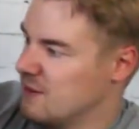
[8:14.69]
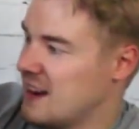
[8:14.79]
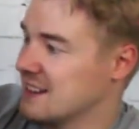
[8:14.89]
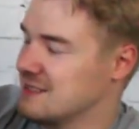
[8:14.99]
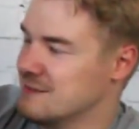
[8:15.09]
In
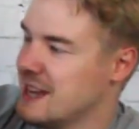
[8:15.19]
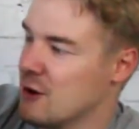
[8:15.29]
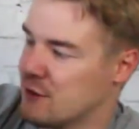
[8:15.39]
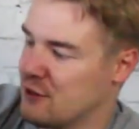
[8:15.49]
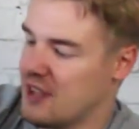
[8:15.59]
fact, it's
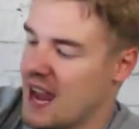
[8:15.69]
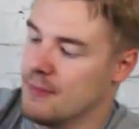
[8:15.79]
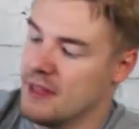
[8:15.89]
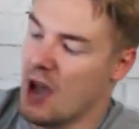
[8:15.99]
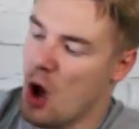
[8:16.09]
near enough the
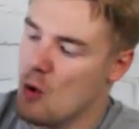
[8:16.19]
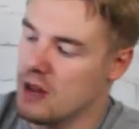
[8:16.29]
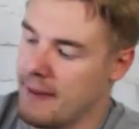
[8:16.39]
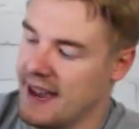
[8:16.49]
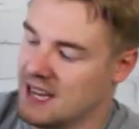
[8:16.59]
same. The
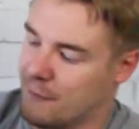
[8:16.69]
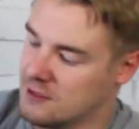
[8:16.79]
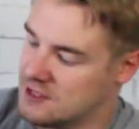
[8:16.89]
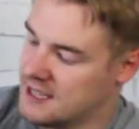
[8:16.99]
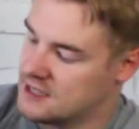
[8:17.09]
only main
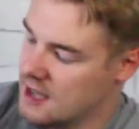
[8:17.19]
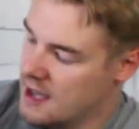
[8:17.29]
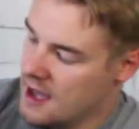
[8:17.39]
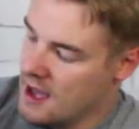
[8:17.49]
difference is,